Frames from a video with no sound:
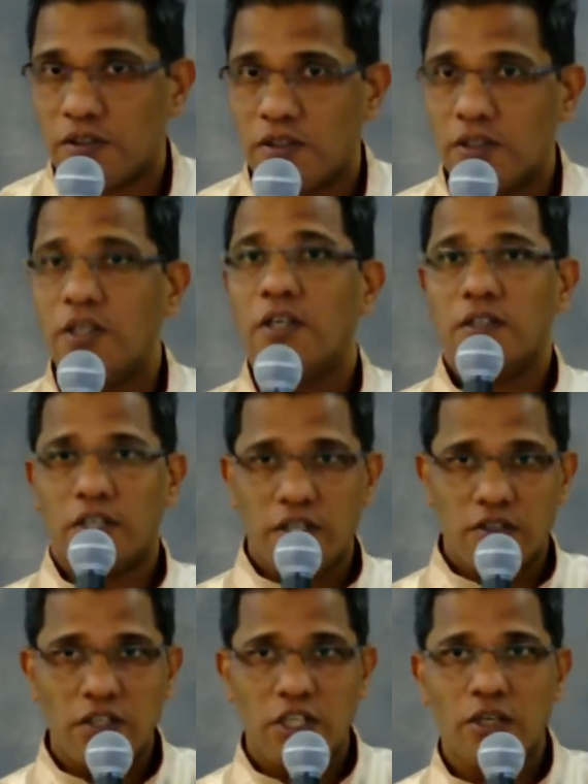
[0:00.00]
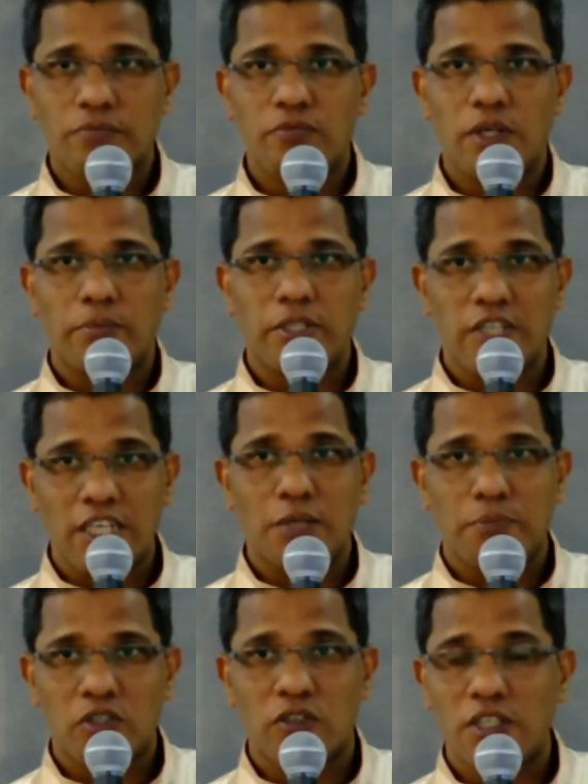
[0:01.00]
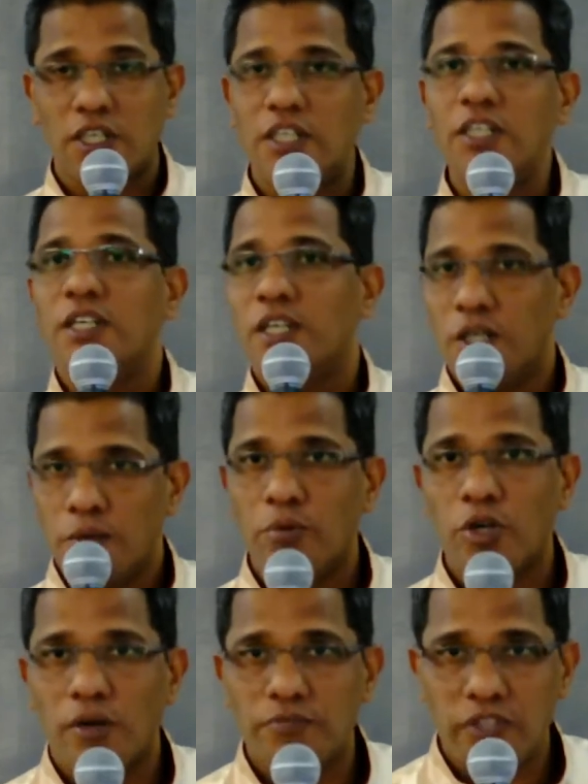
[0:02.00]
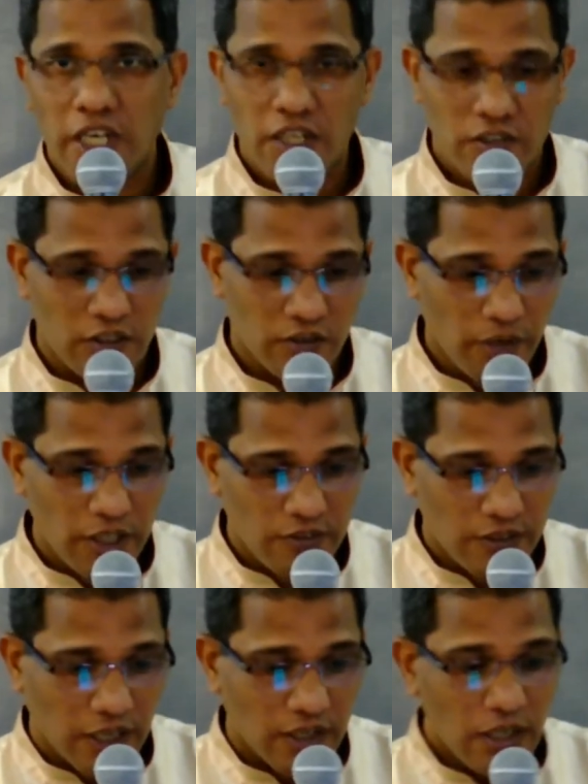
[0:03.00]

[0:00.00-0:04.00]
Okay? The history of, I mean, Jacob is written in book of Genesis. What is that?